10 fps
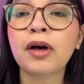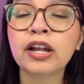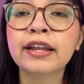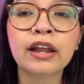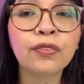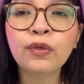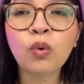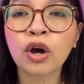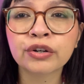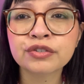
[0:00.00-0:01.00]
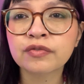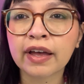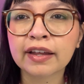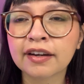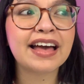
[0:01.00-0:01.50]
on in, the water's
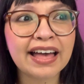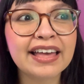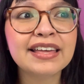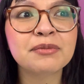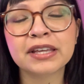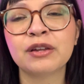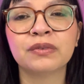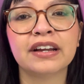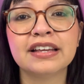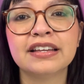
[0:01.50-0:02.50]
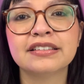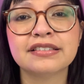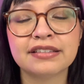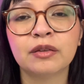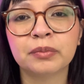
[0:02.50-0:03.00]
fine. I am getting ready to
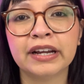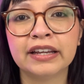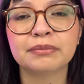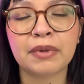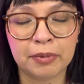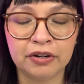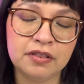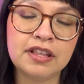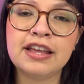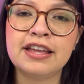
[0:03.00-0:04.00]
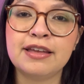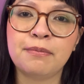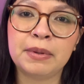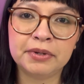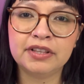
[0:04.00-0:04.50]
celebrate my birthday.
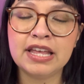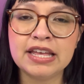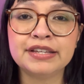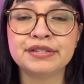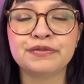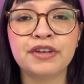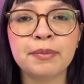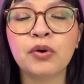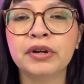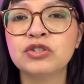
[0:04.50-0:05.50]
My birthday is February